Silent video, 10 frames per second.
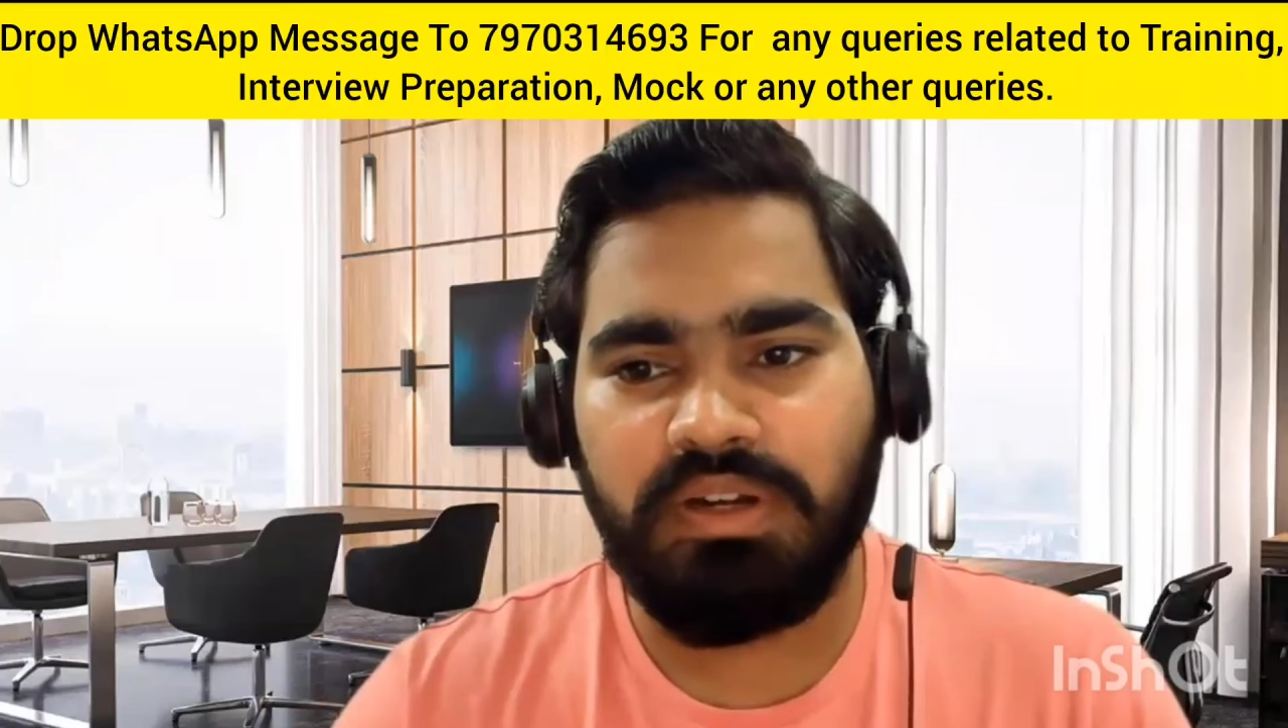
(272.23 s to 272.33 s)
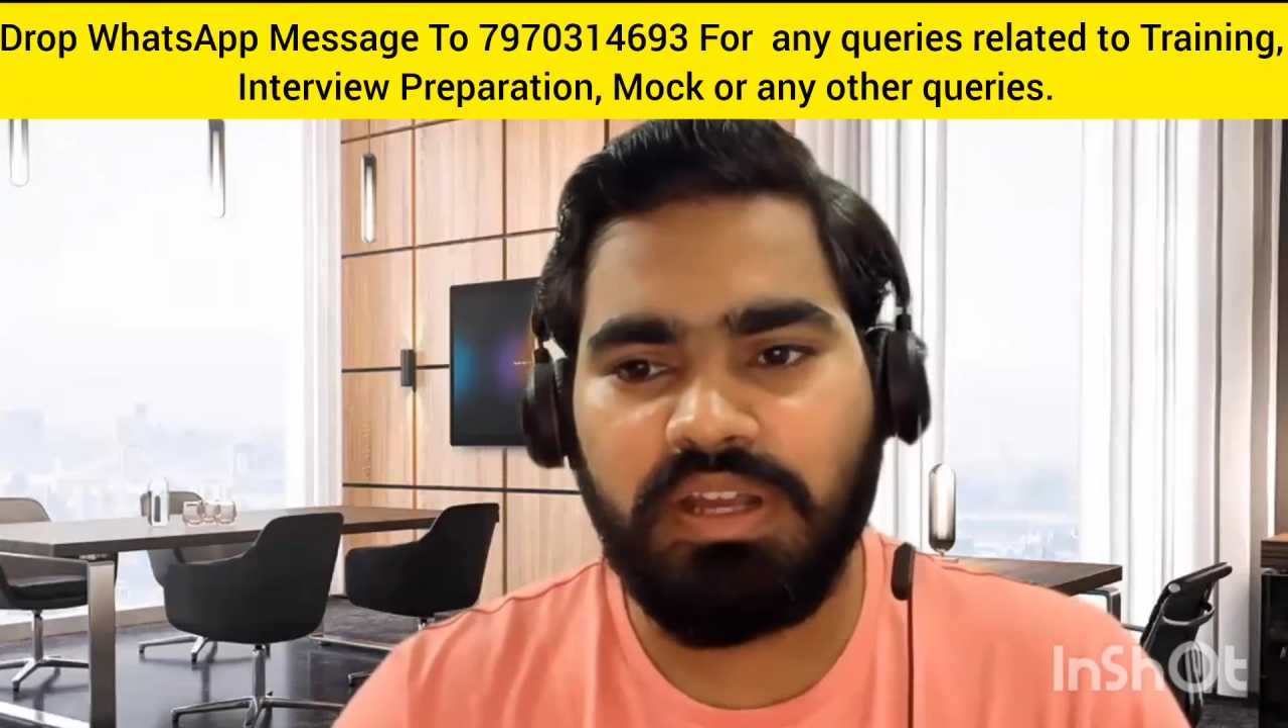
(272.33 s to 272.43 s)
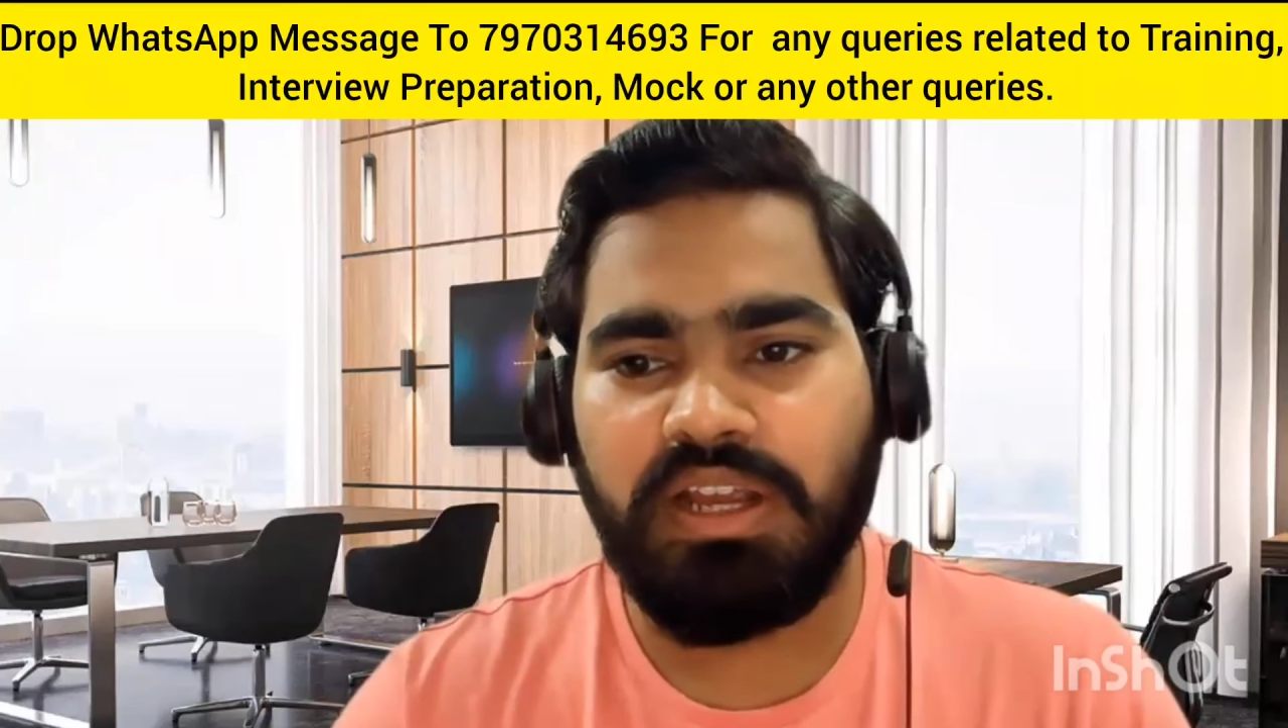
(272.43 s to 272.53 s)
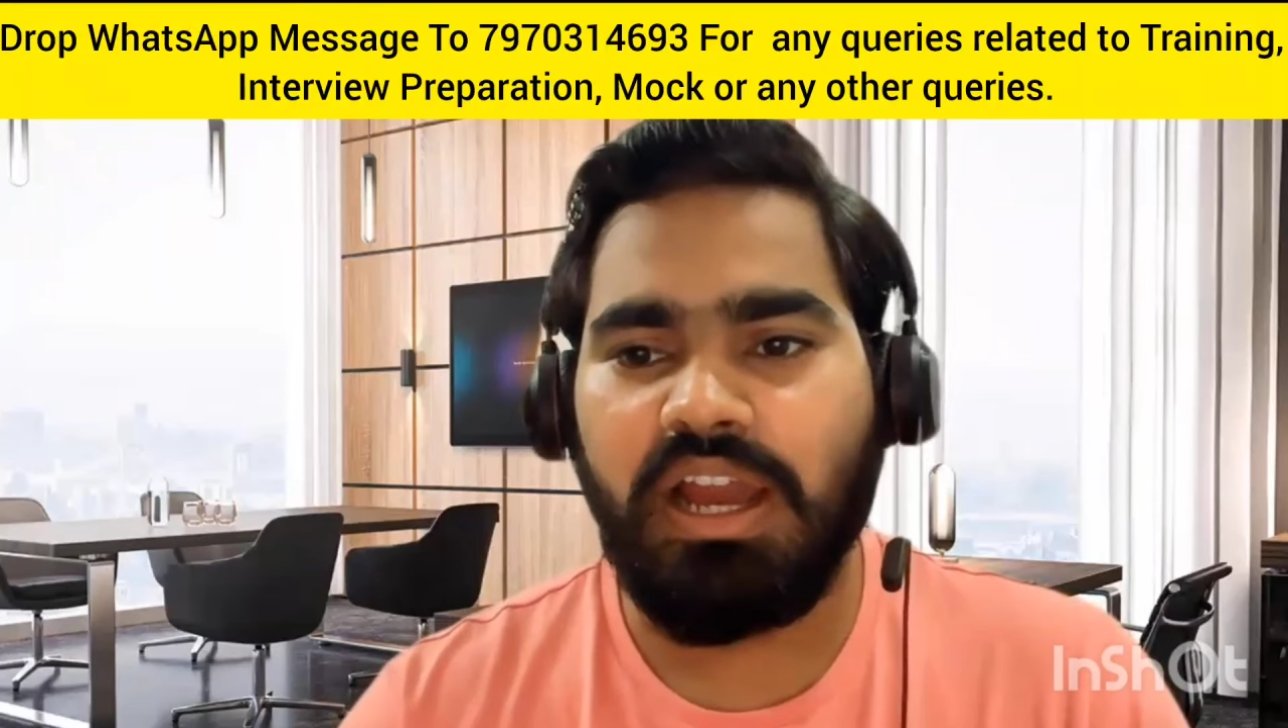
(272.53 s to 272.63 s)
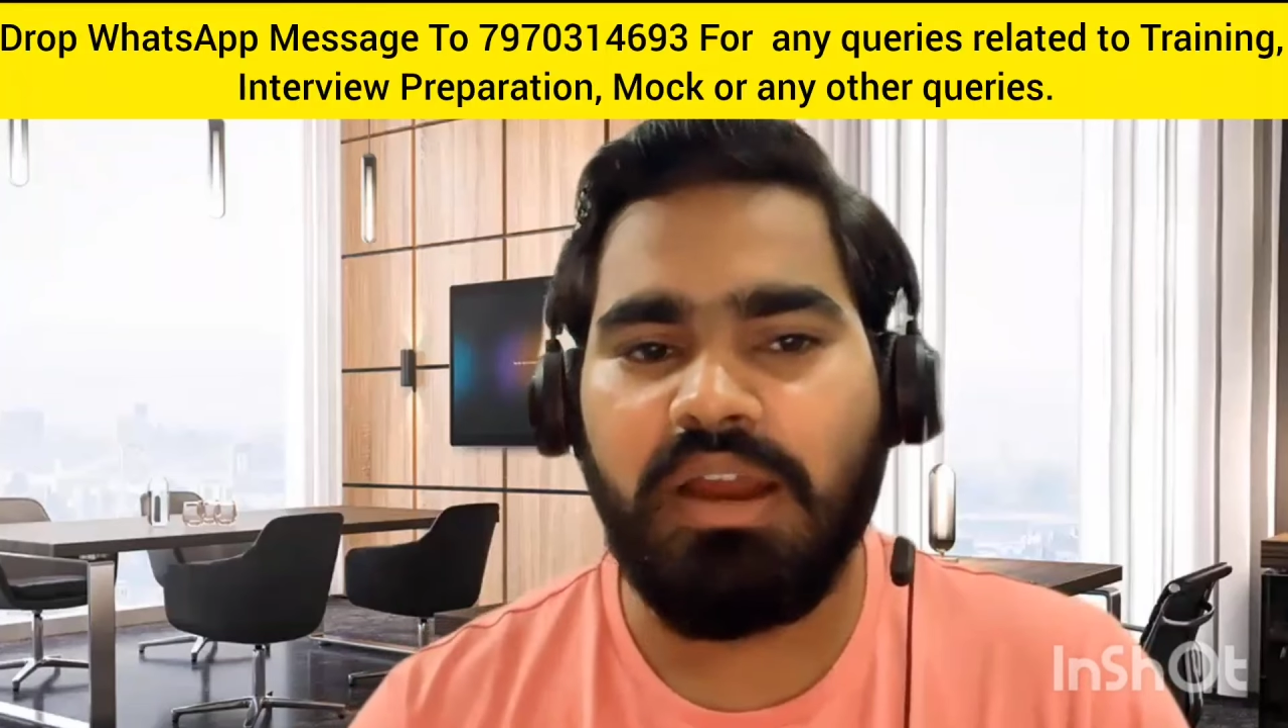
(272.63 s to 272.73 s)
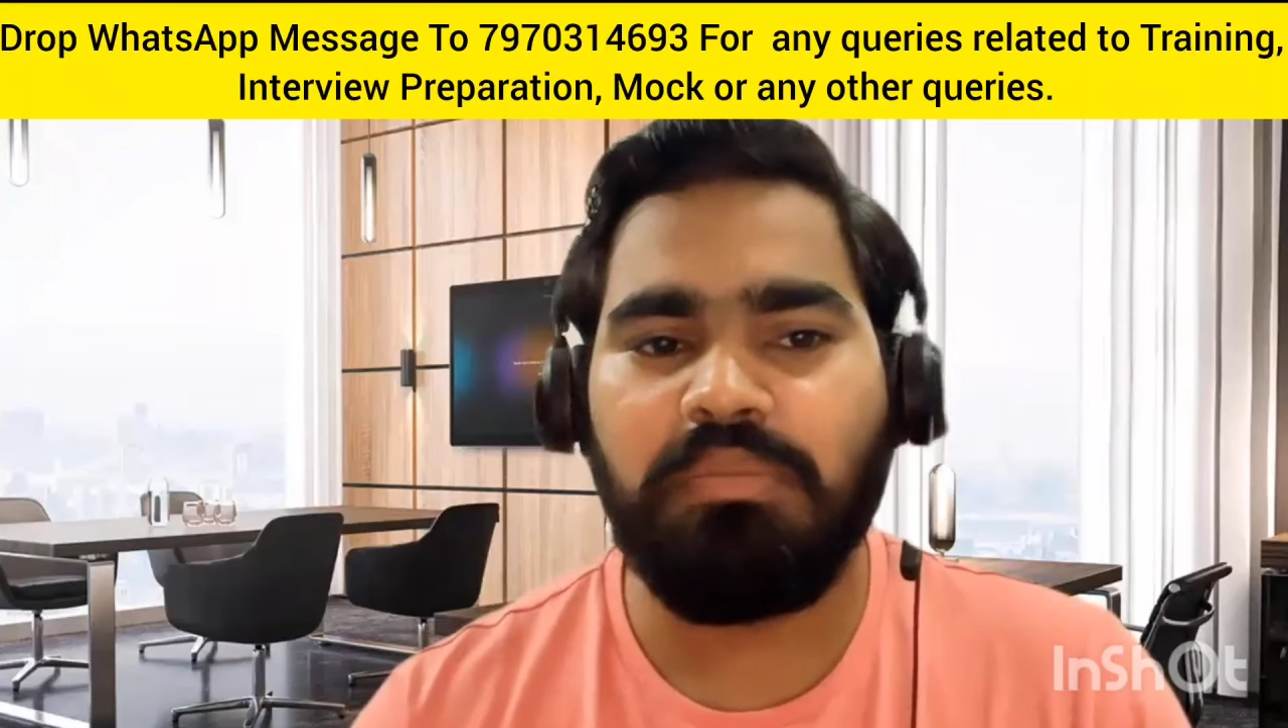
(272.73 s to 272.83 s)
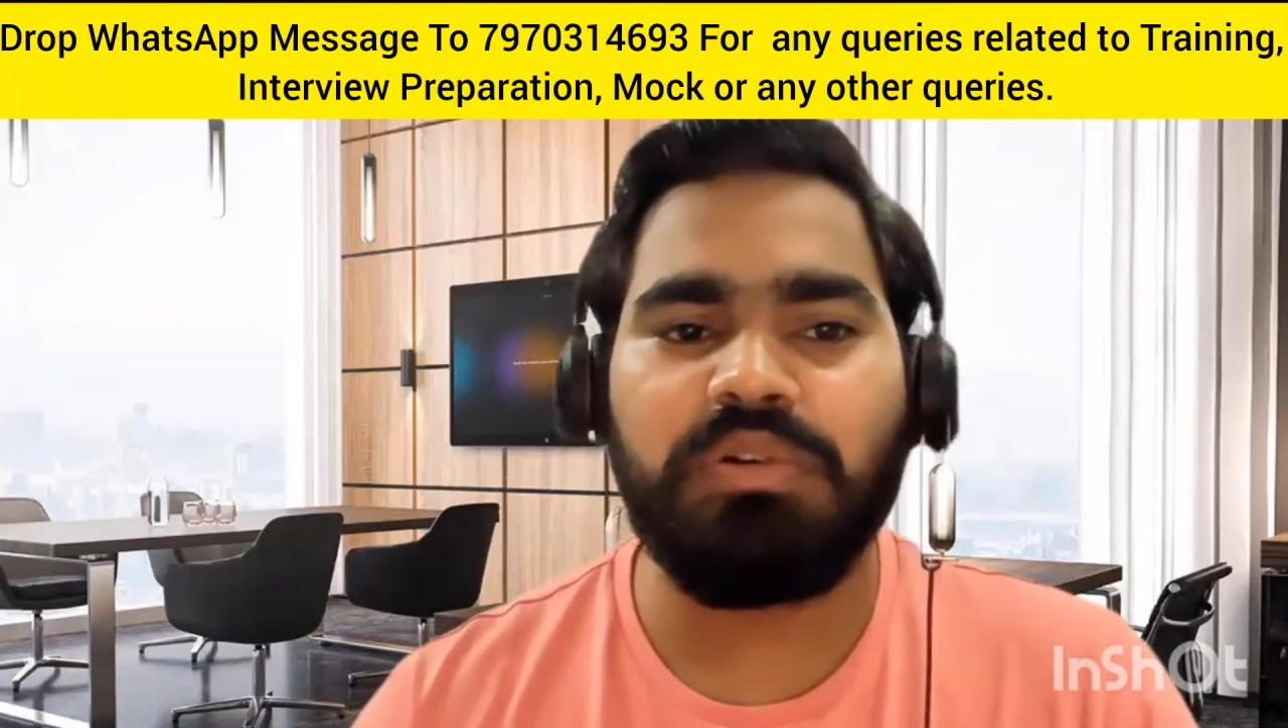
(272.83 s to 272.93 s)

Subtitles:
Like I have to